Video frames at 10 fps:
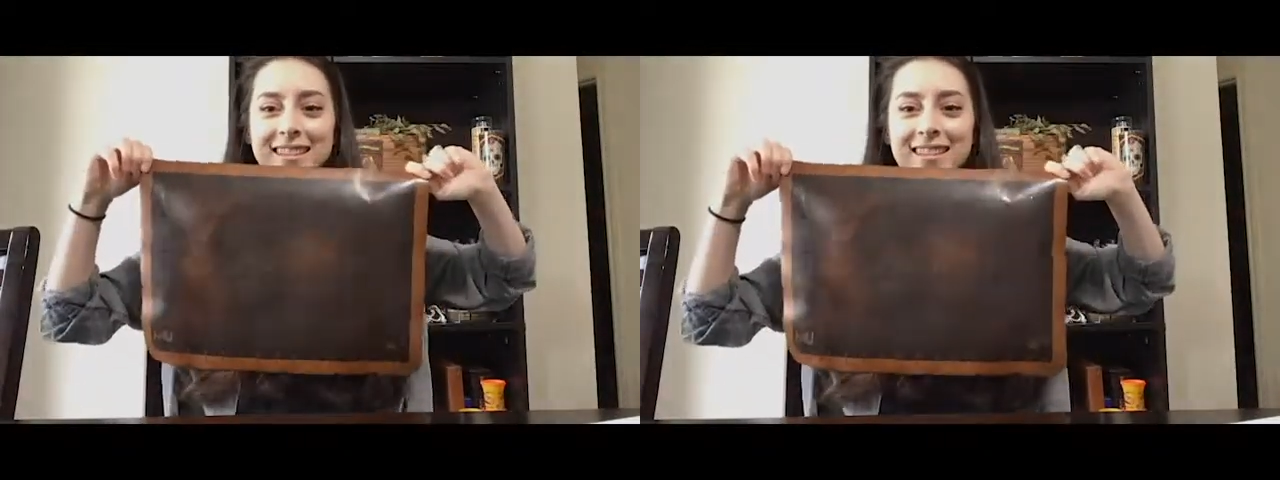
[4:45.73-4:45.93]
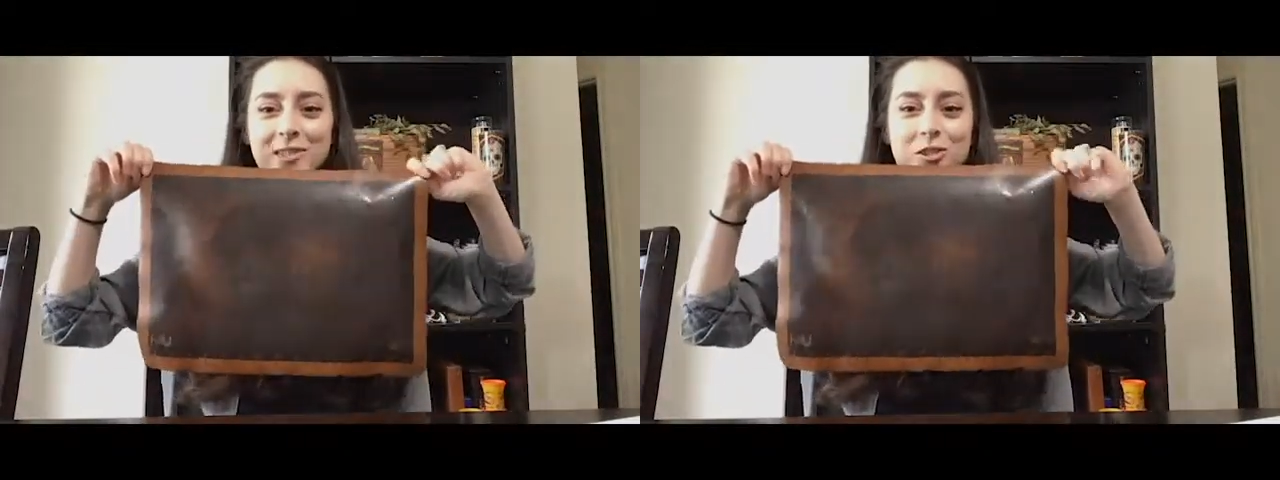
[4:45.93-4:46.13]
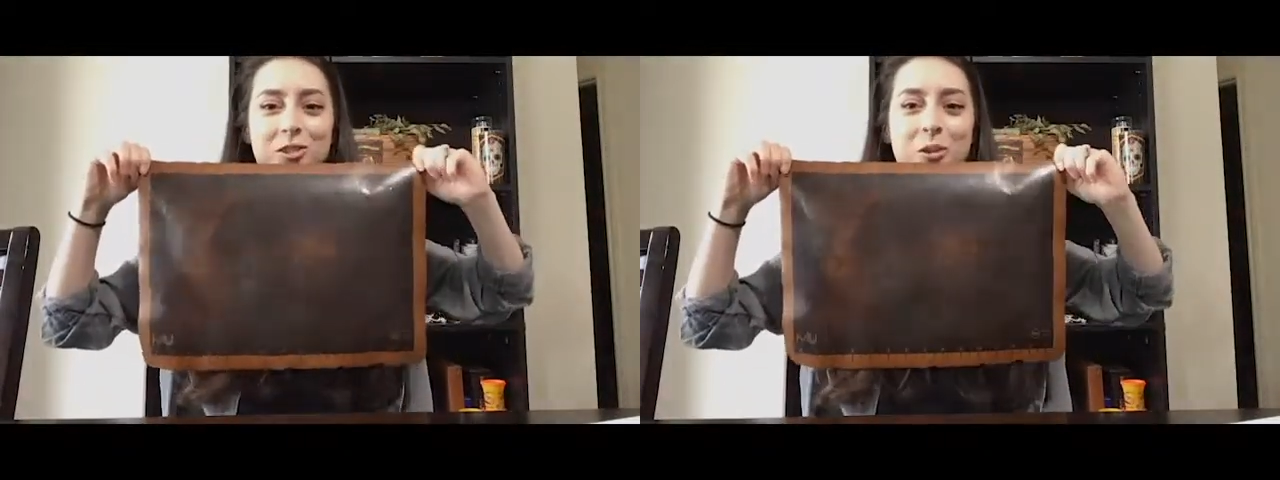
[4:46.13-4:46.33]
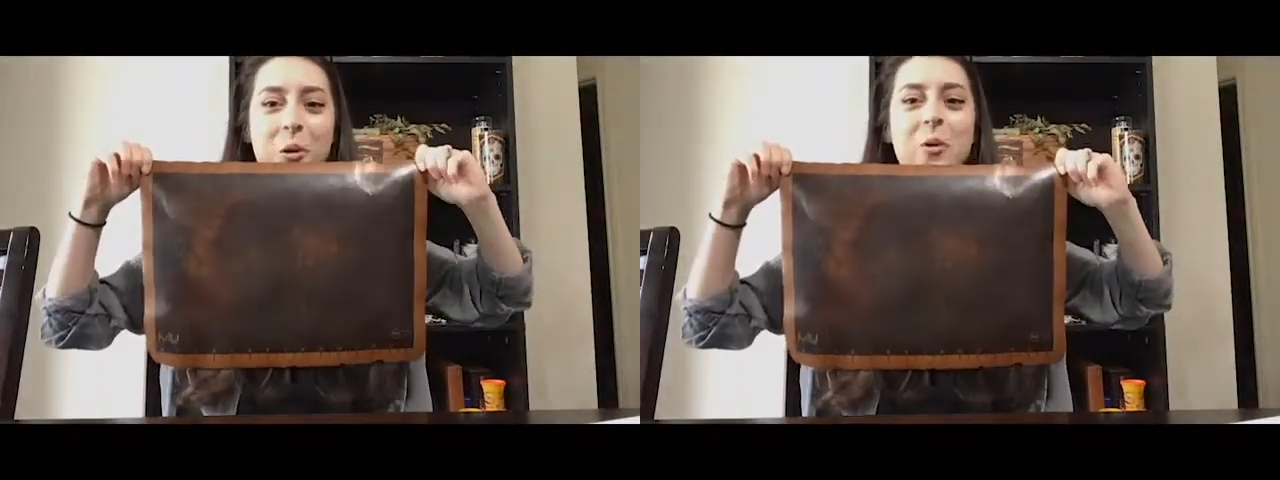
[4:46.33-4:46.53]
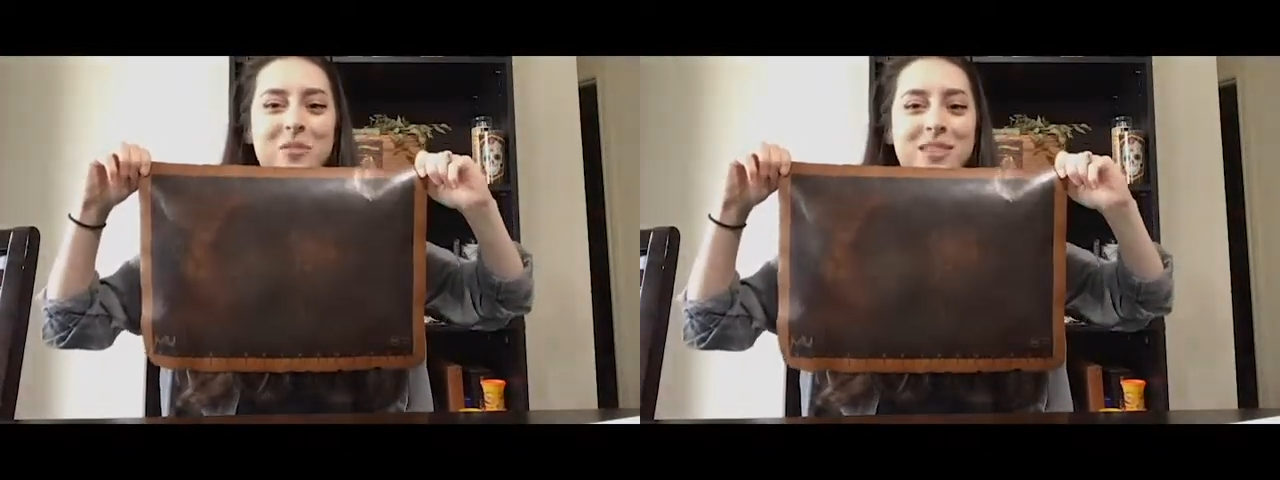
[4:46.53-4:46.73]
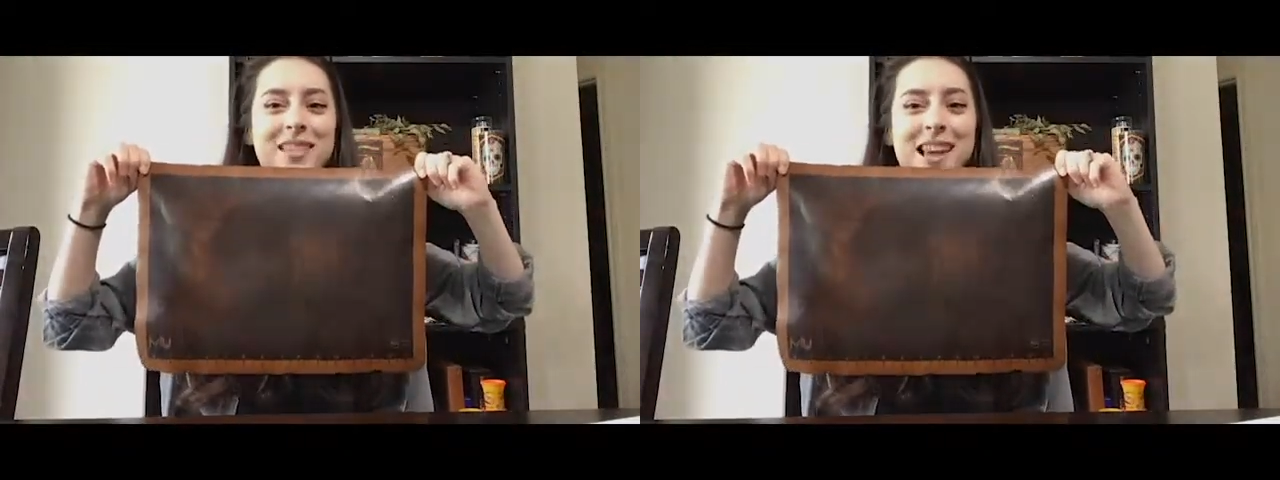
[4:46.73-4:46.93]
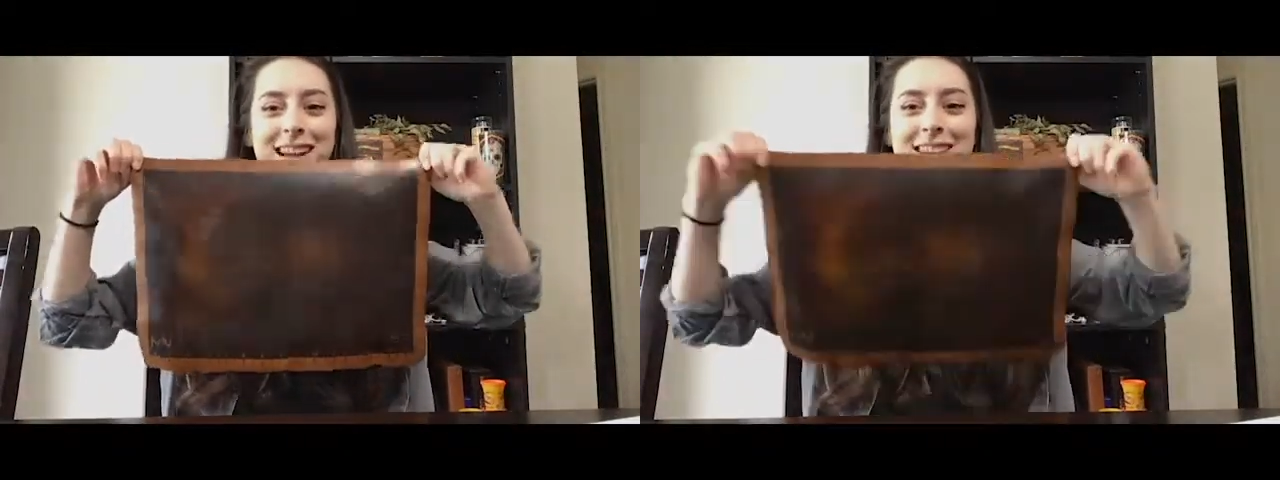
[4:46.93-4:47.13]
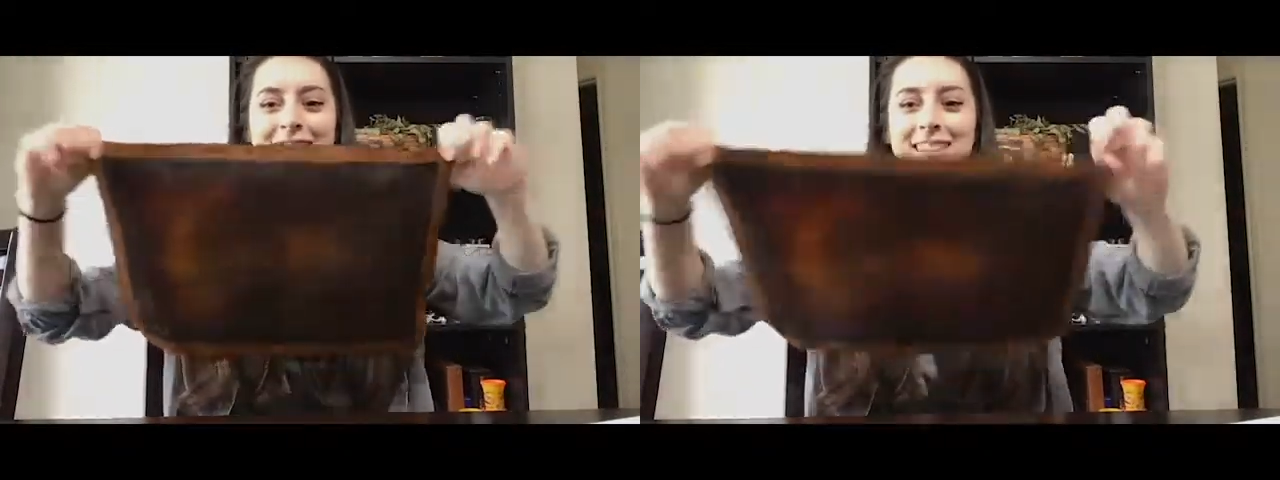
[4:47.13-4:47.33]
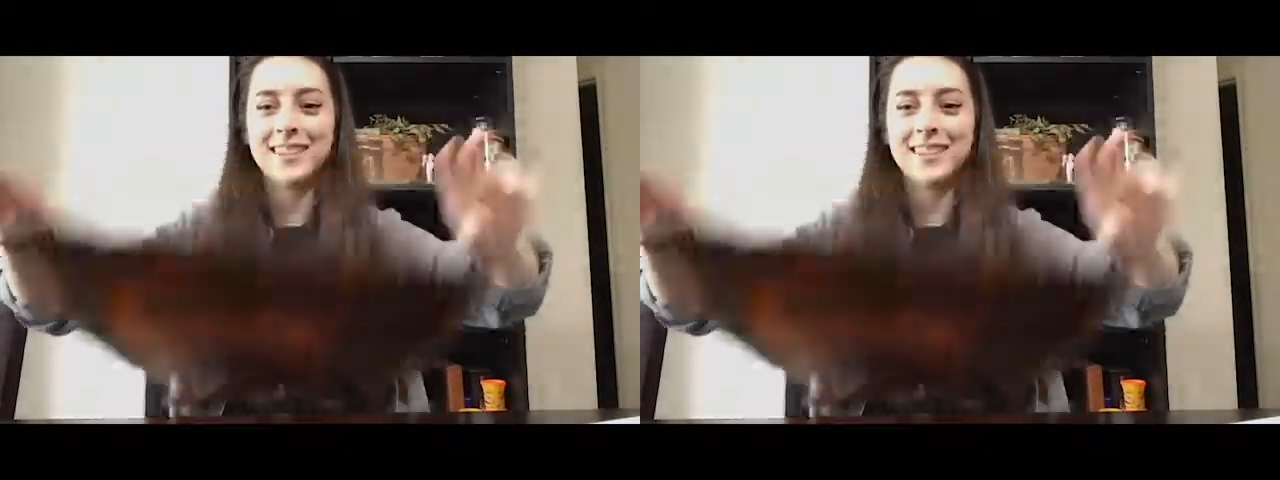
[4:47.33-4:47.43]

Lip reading: It's just old as hell.